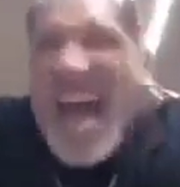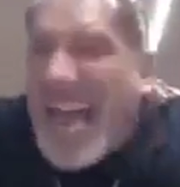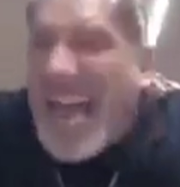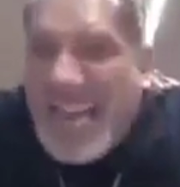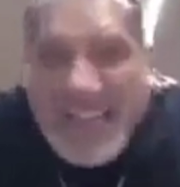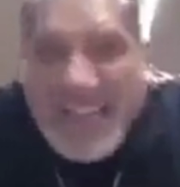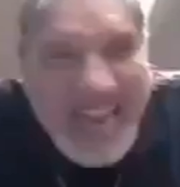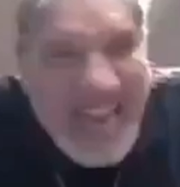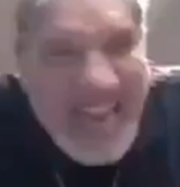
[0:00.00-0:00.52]

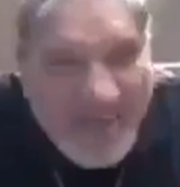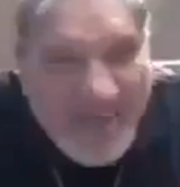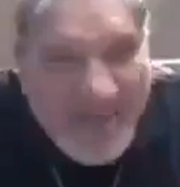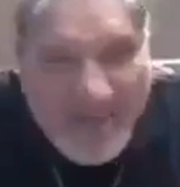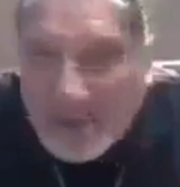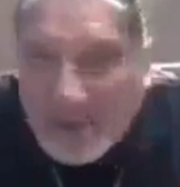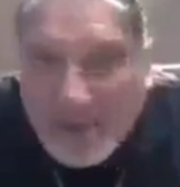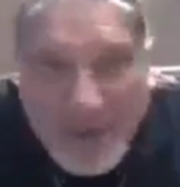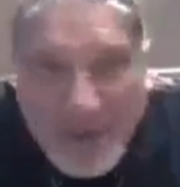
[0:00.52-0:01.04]
I
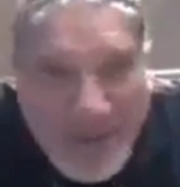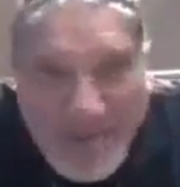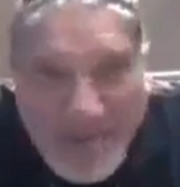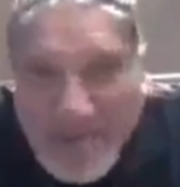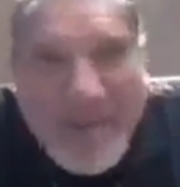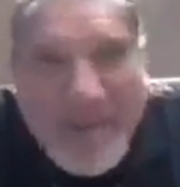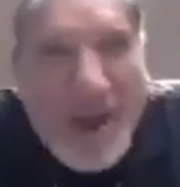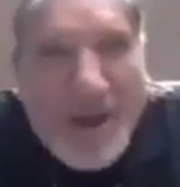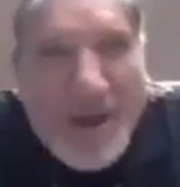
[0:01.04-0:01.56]
never
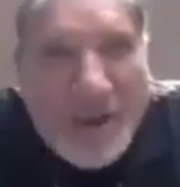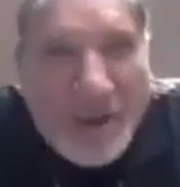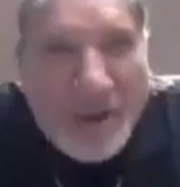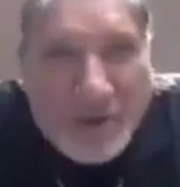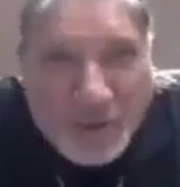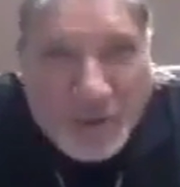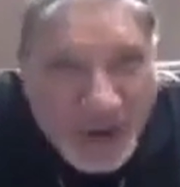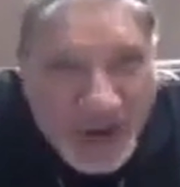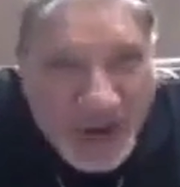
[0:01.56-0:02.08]
dreamed
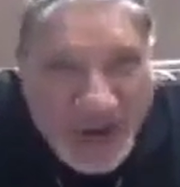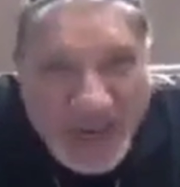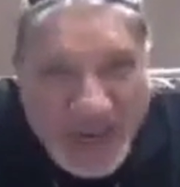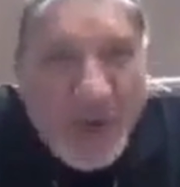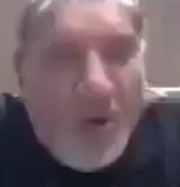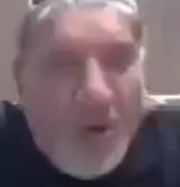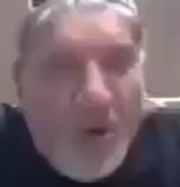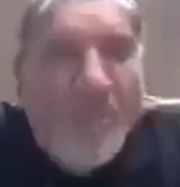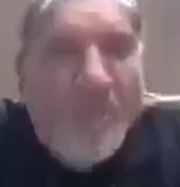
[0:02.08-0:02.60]
about a
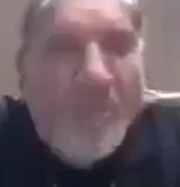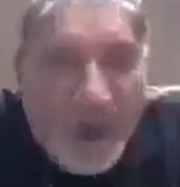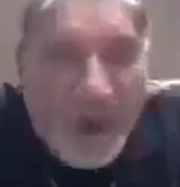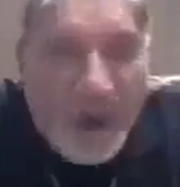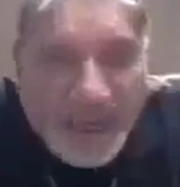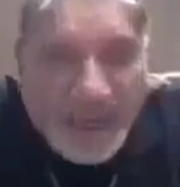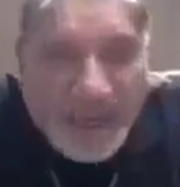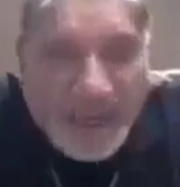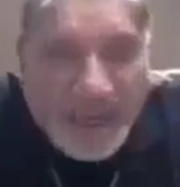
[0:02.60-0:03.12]
tree of
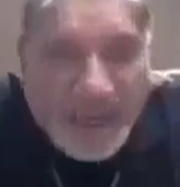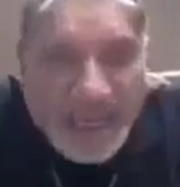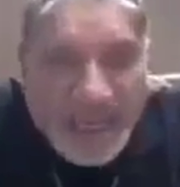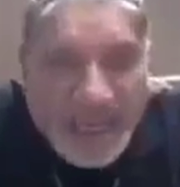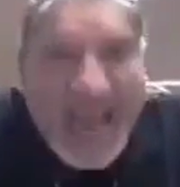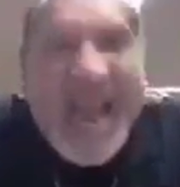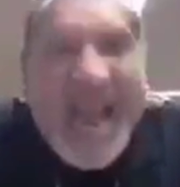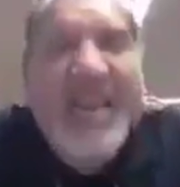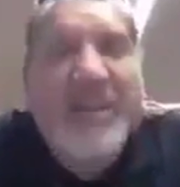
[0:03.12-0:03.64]

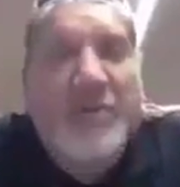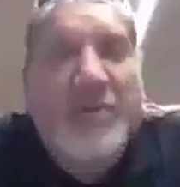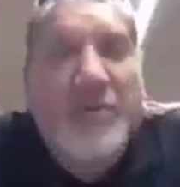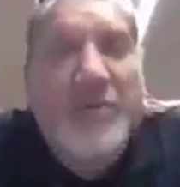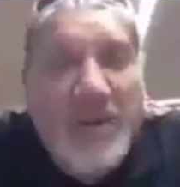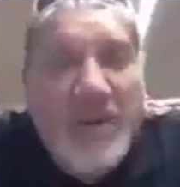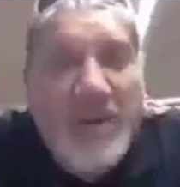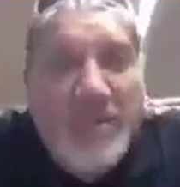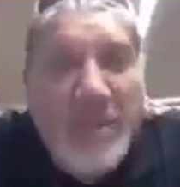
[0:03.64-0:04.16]
money.
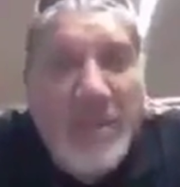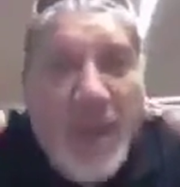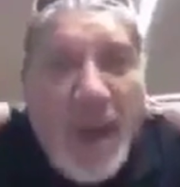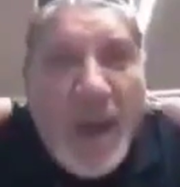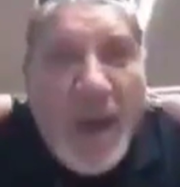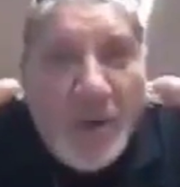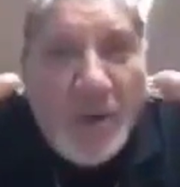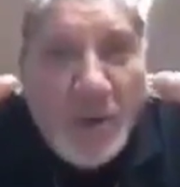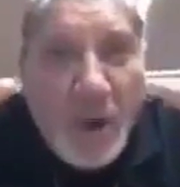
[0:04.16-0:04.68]
I
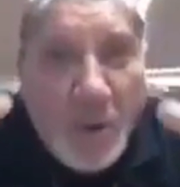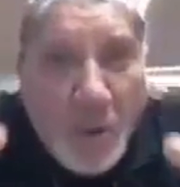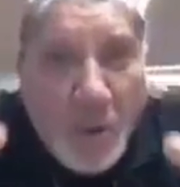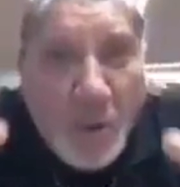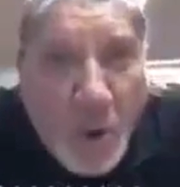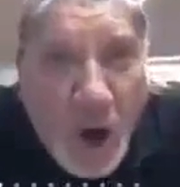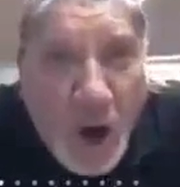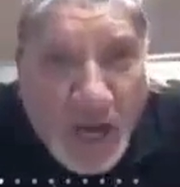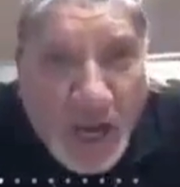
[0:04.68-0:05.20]
dreamed about
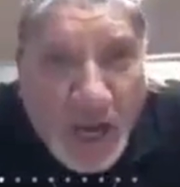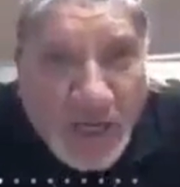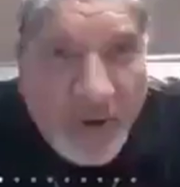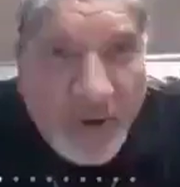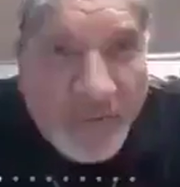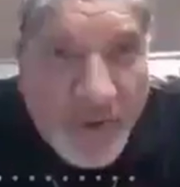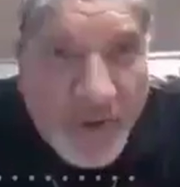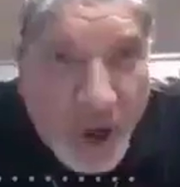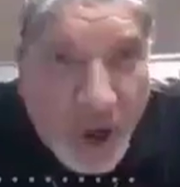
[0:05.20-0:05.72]
a
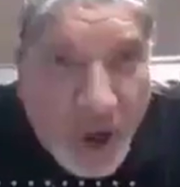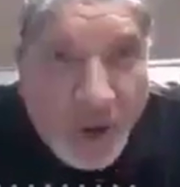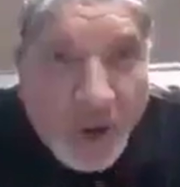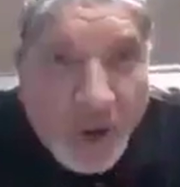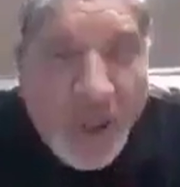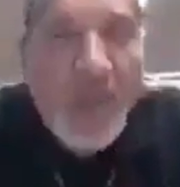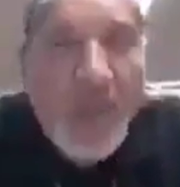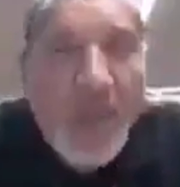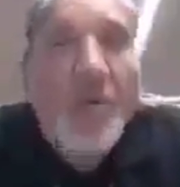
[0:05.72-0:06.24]

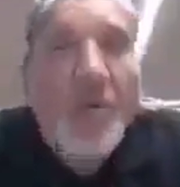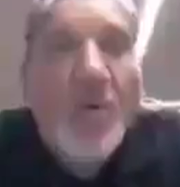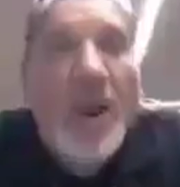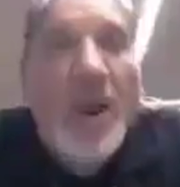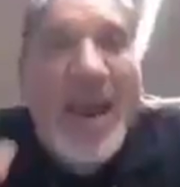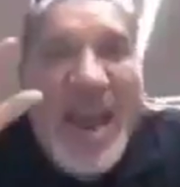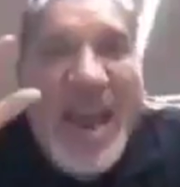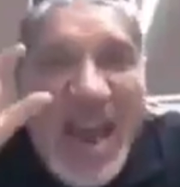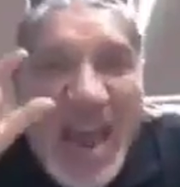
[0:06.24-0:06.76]
waterfall
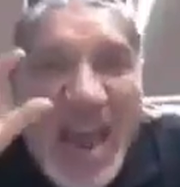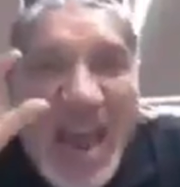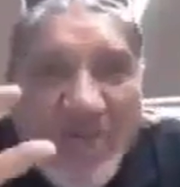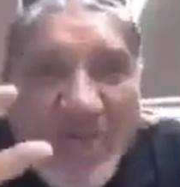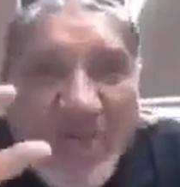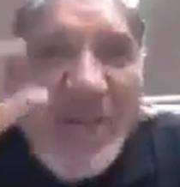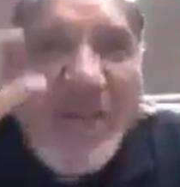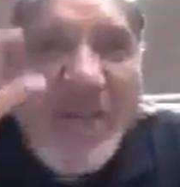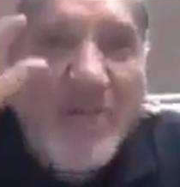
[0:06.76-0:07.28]
where
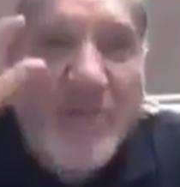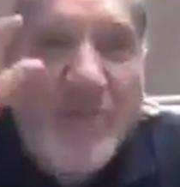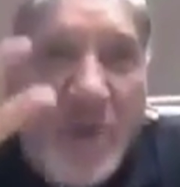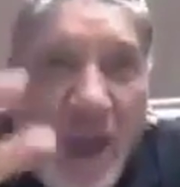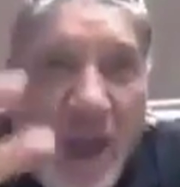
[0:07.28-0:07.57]
every